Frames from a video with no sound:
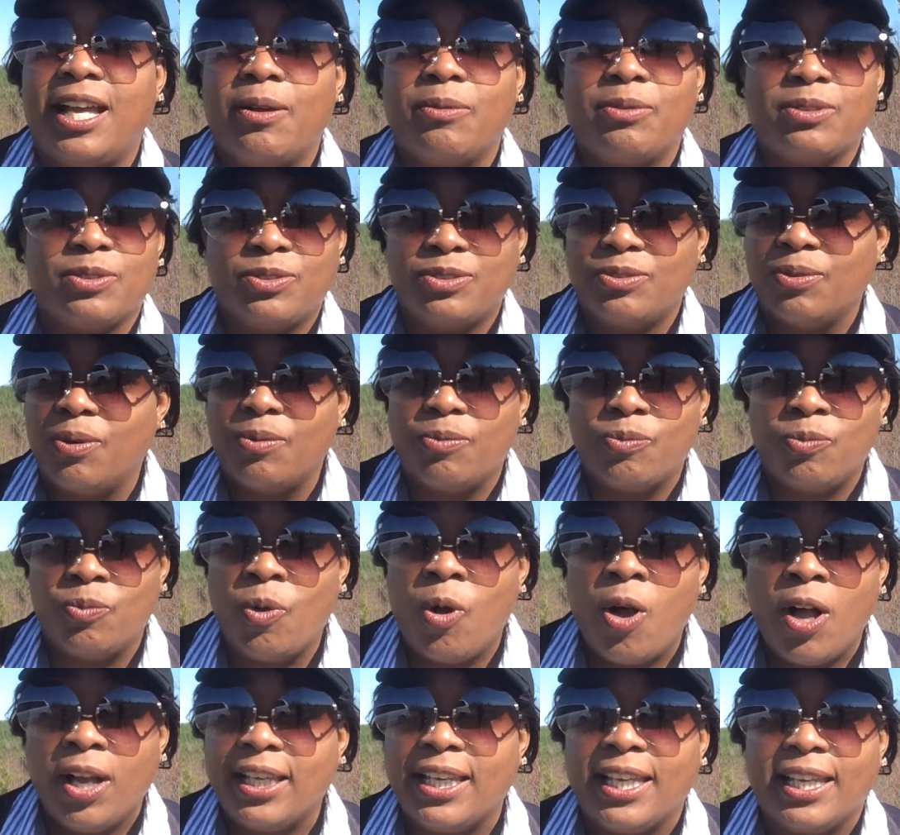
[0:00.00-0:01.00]
was
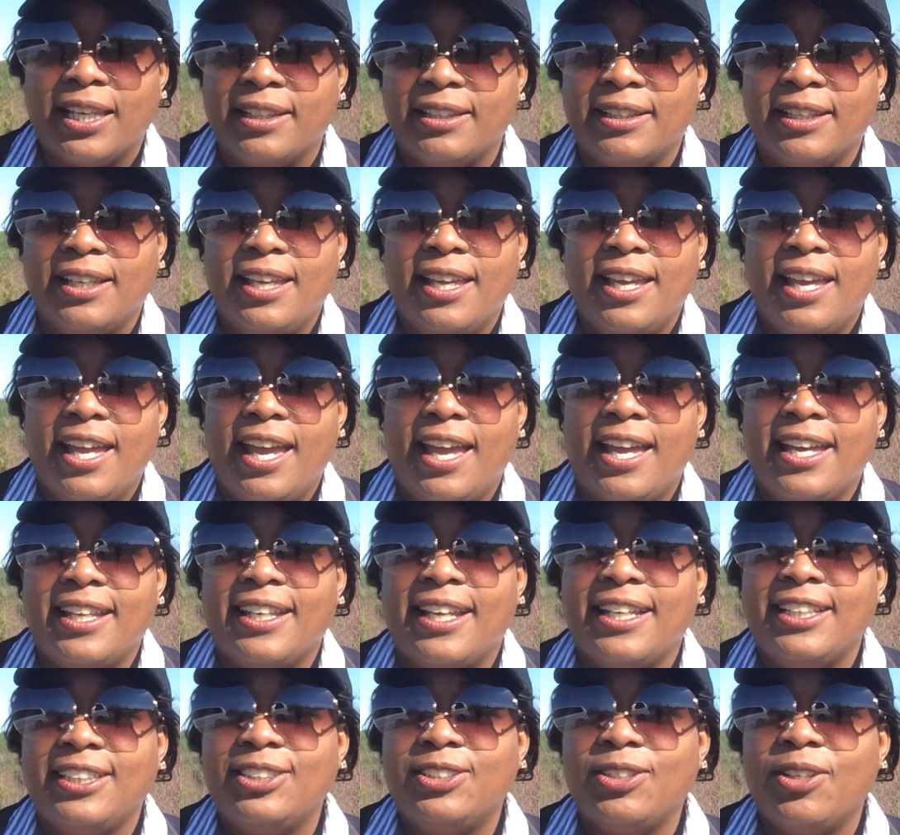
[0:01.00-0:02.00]
walking and
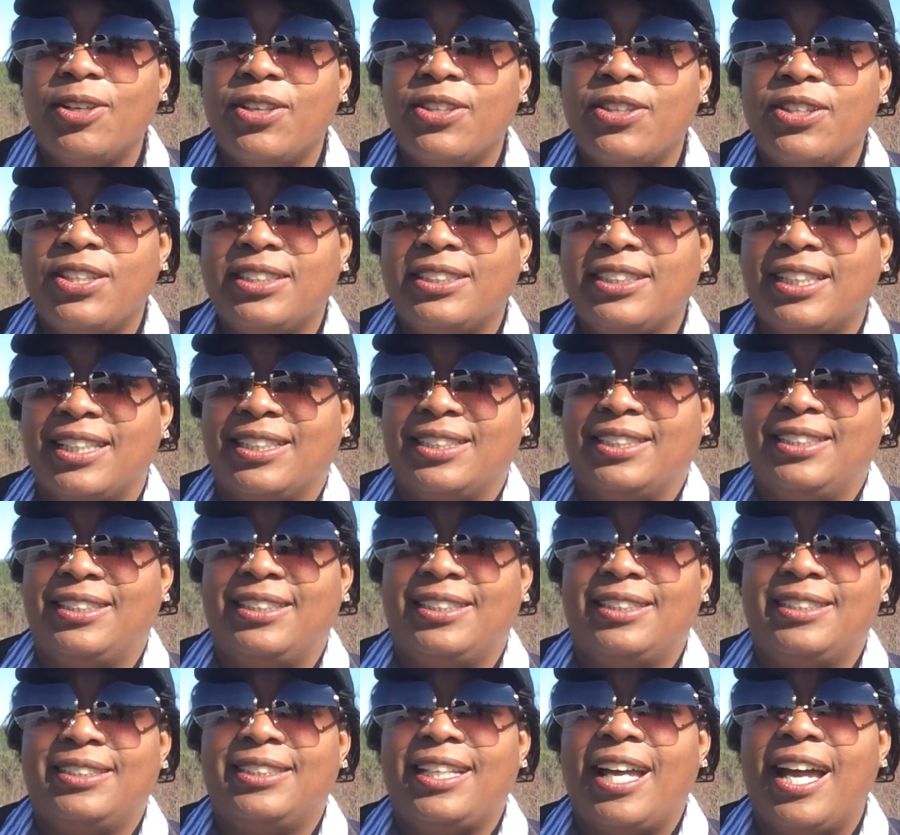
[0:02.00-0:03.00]
I saw this
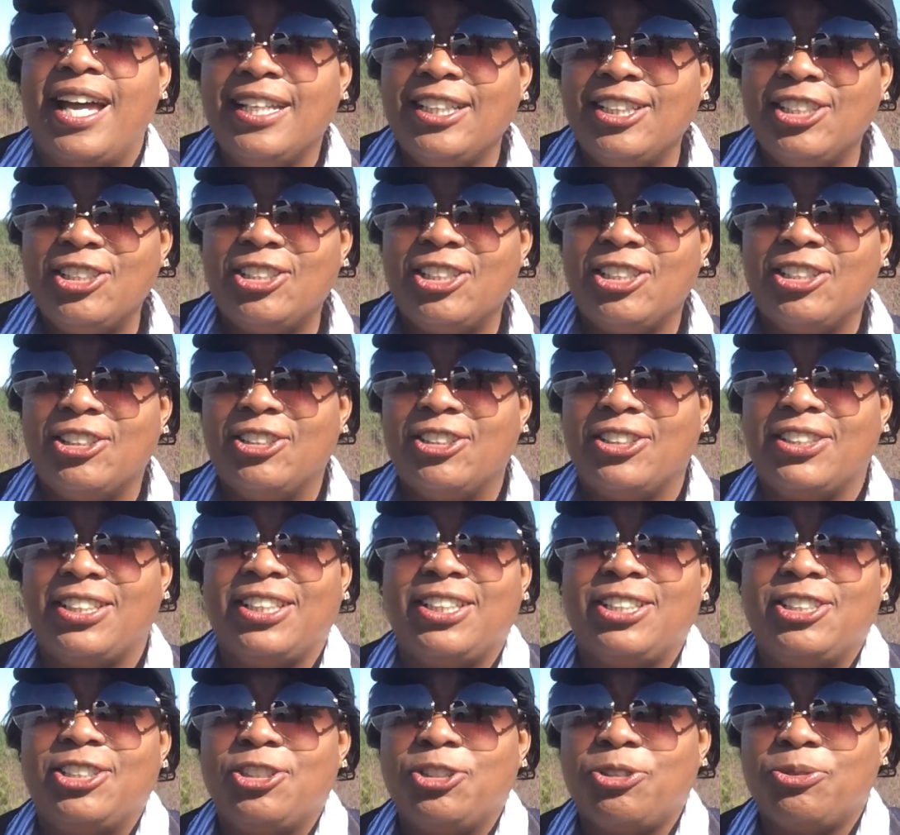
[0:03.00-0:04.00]
astonishing
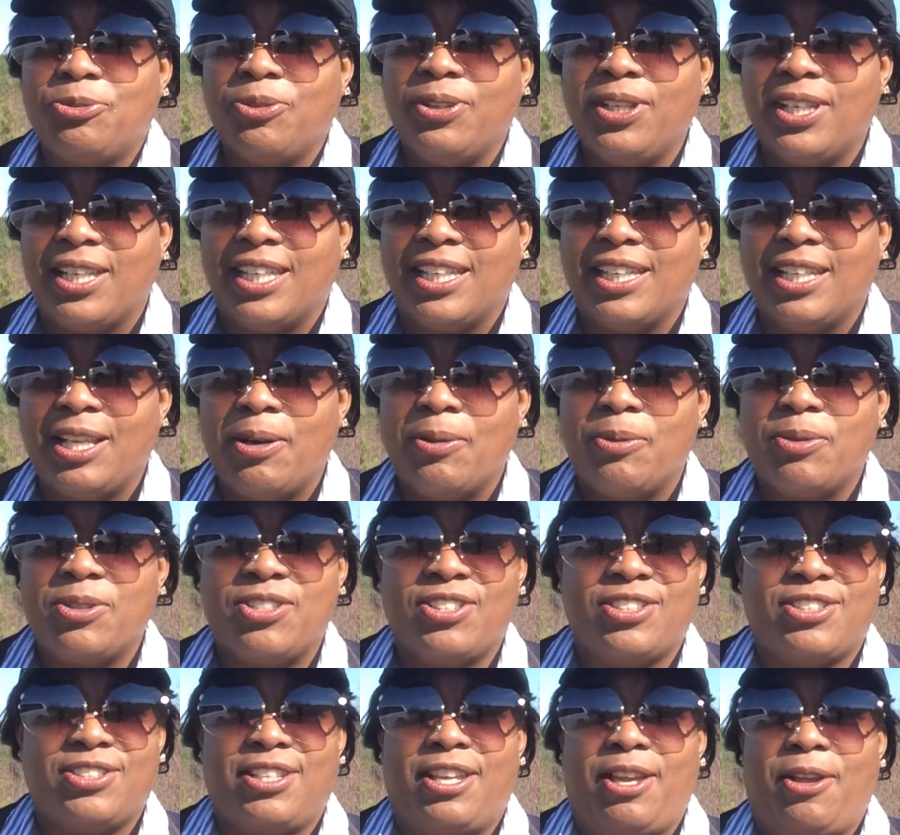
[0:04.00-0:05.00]
looking tree, and I was
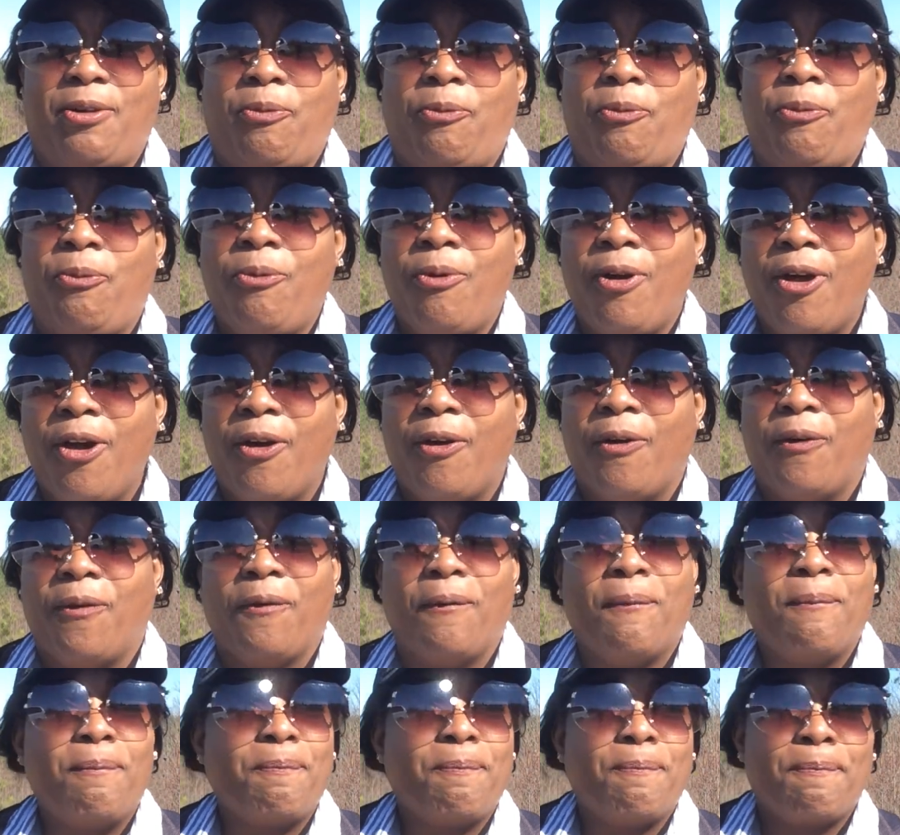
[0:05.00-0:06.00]
just like, whoa.